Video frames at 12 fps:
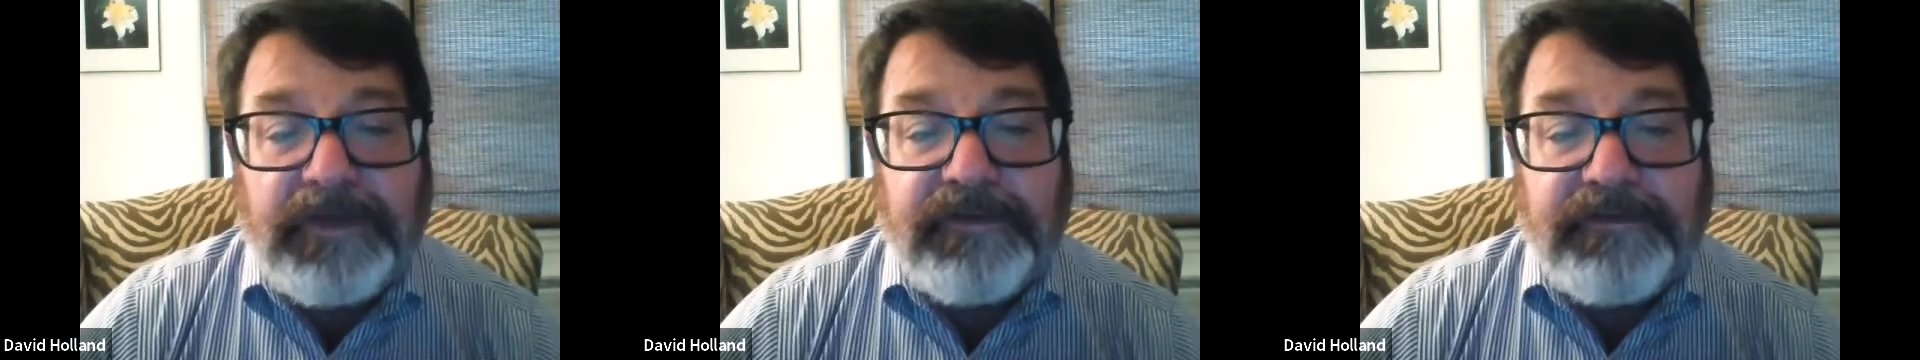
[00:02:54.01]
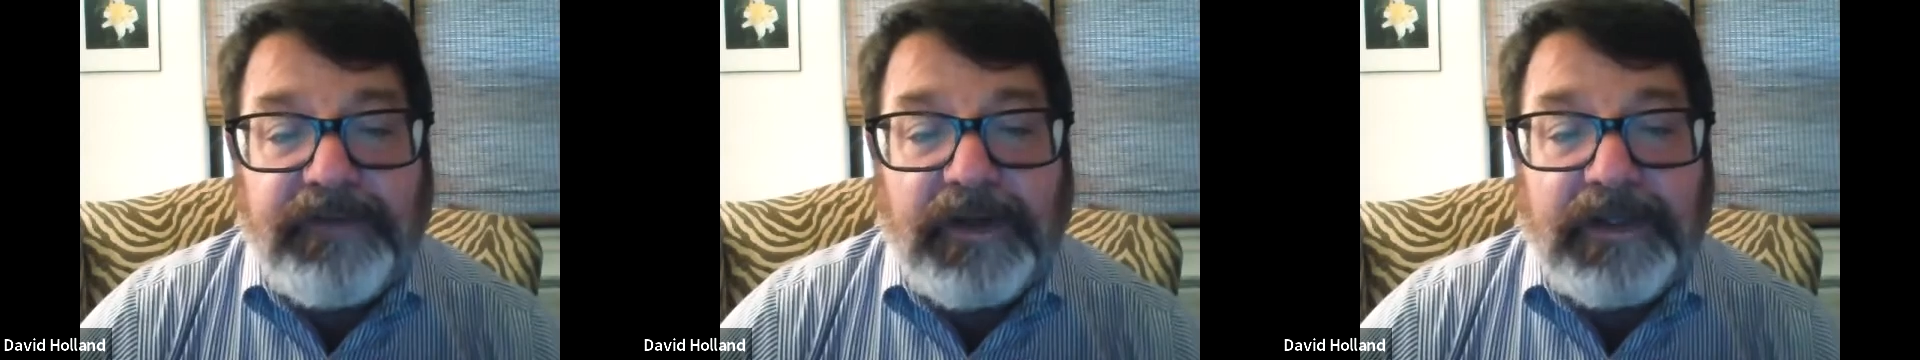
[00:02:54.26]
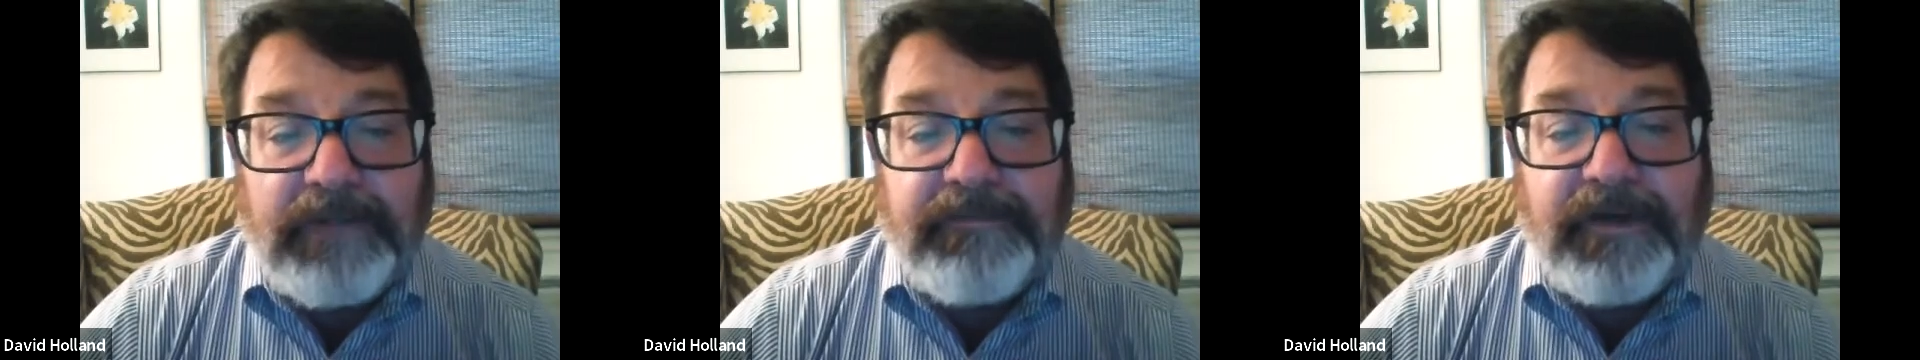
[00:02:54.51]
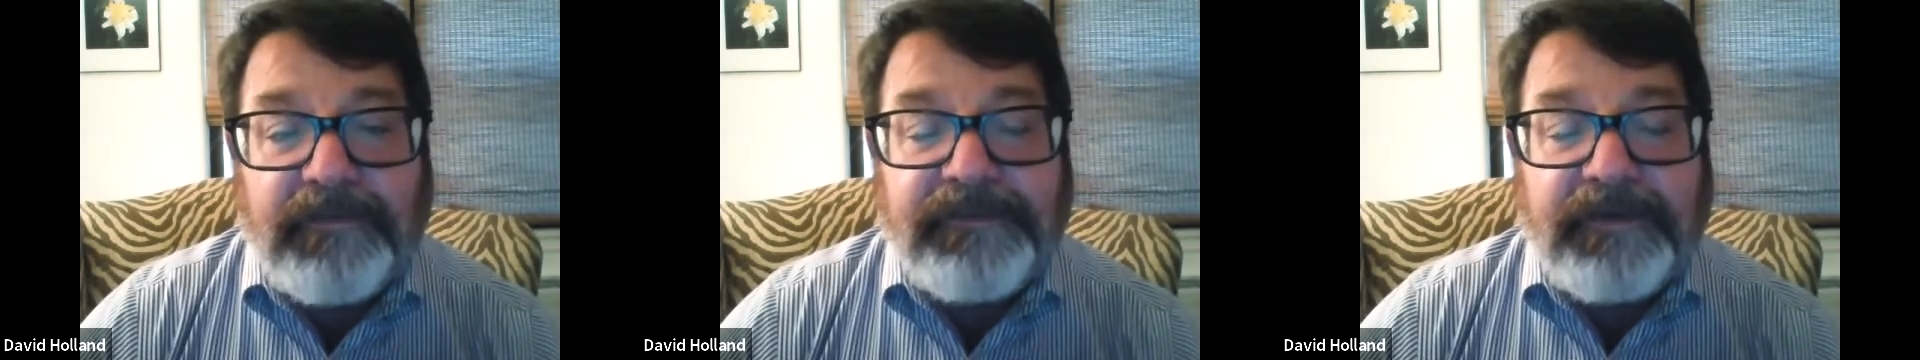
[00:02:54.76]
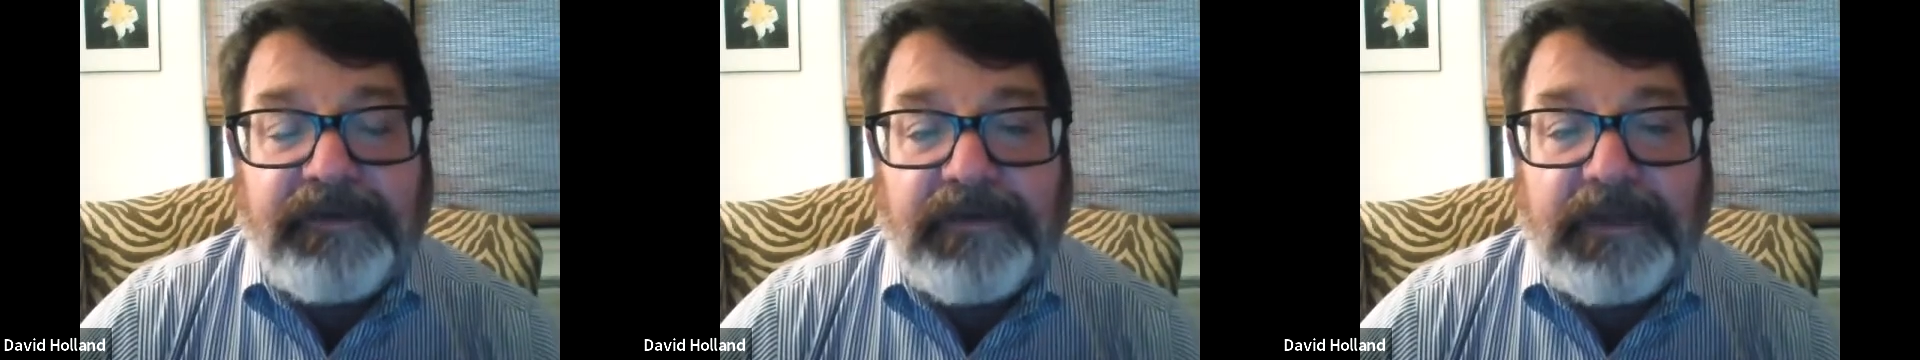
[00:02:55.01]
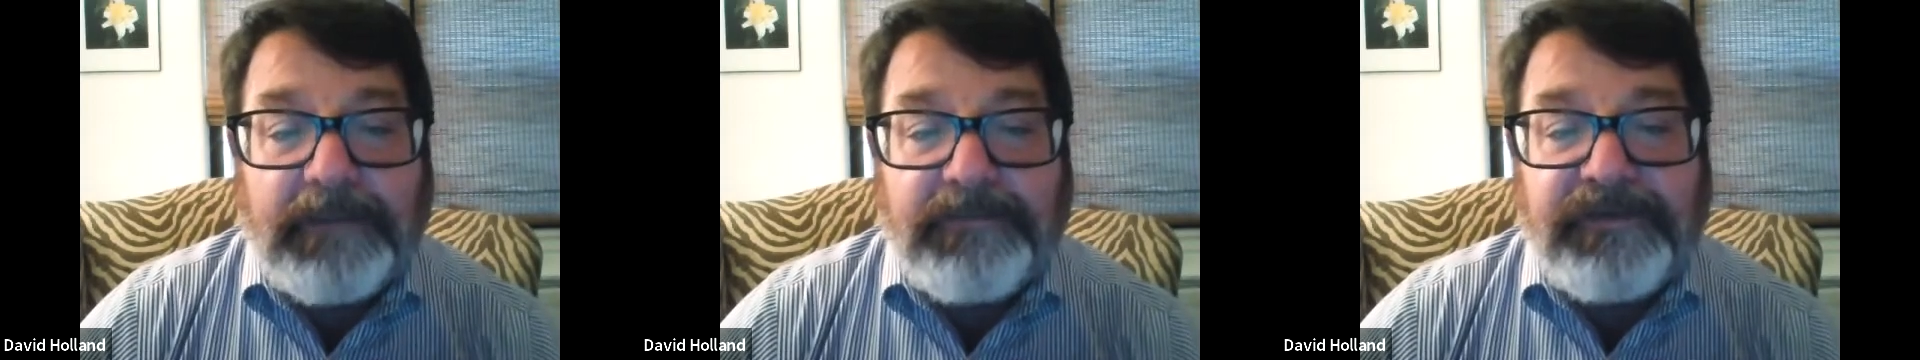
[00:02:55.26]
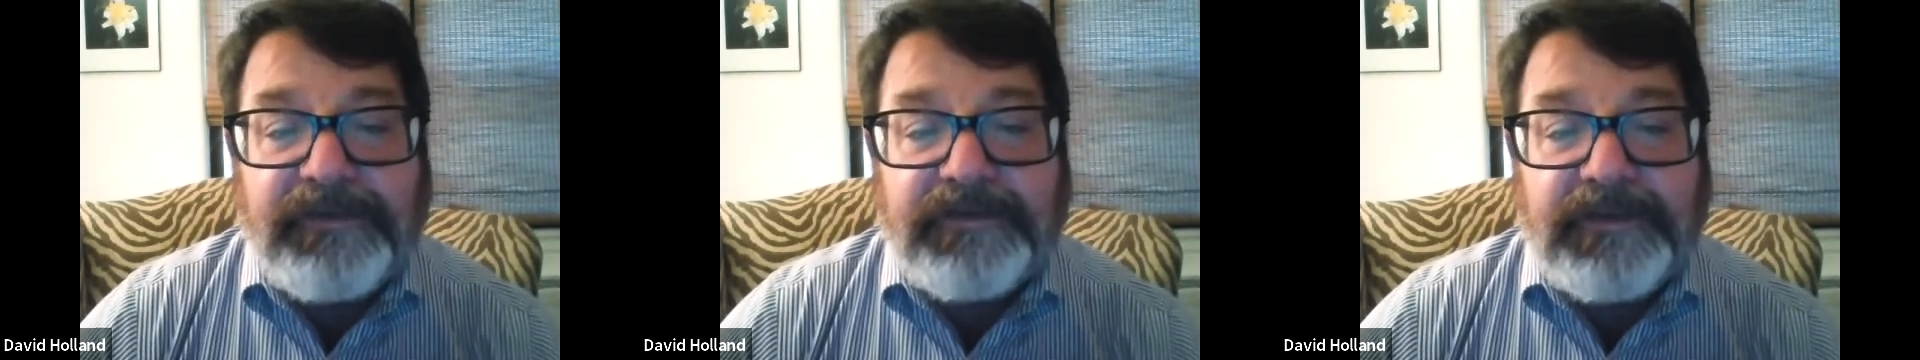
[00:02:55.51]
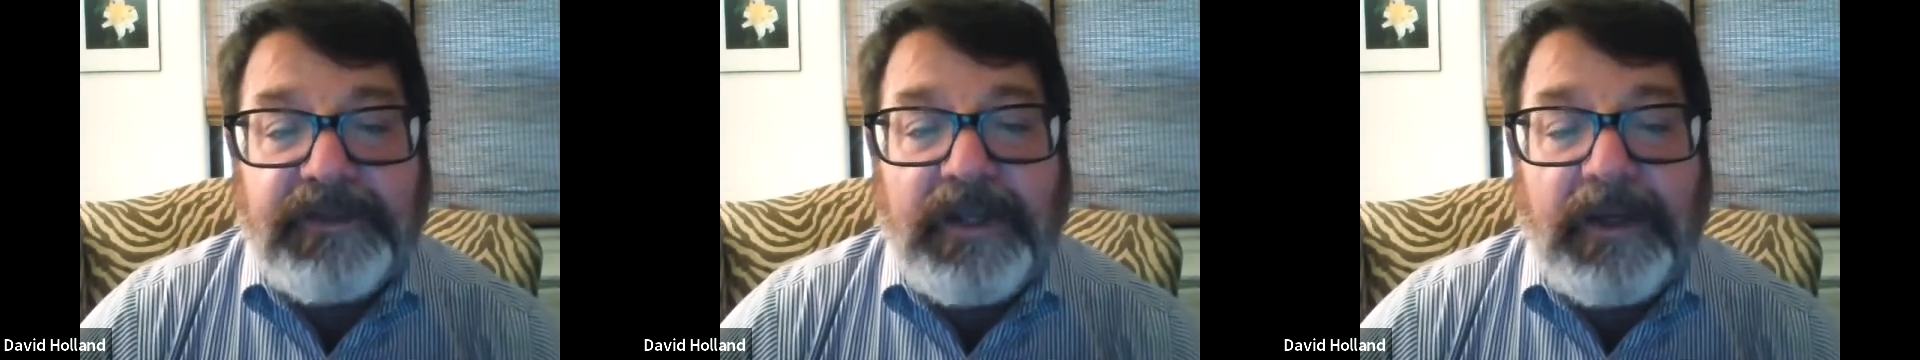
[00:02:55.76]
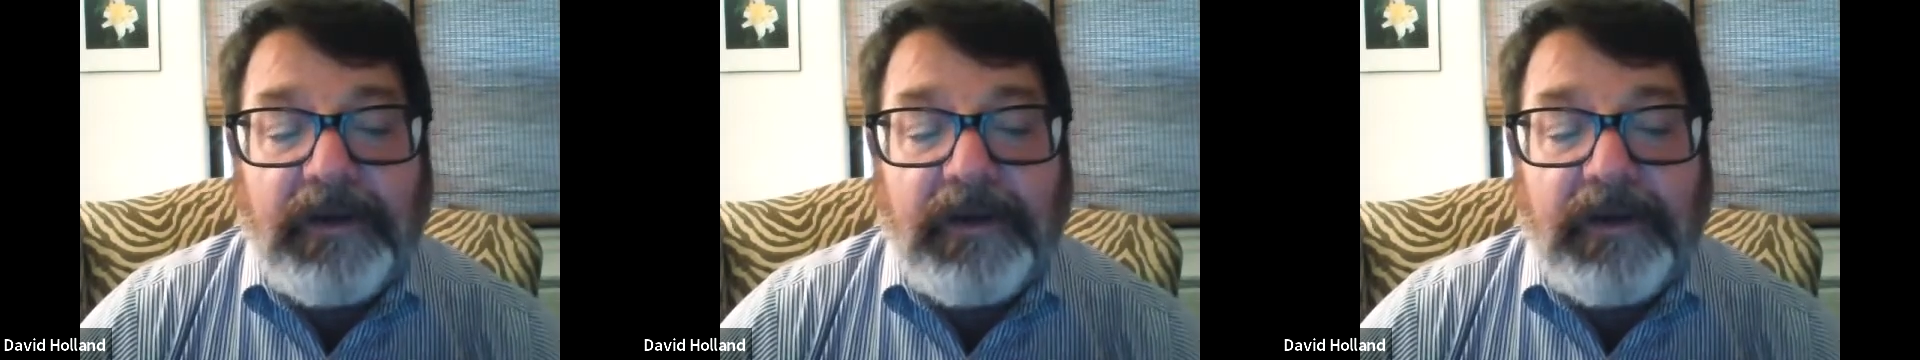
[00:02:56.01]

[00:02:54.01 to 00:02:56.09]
is finding himself stuck in that position now.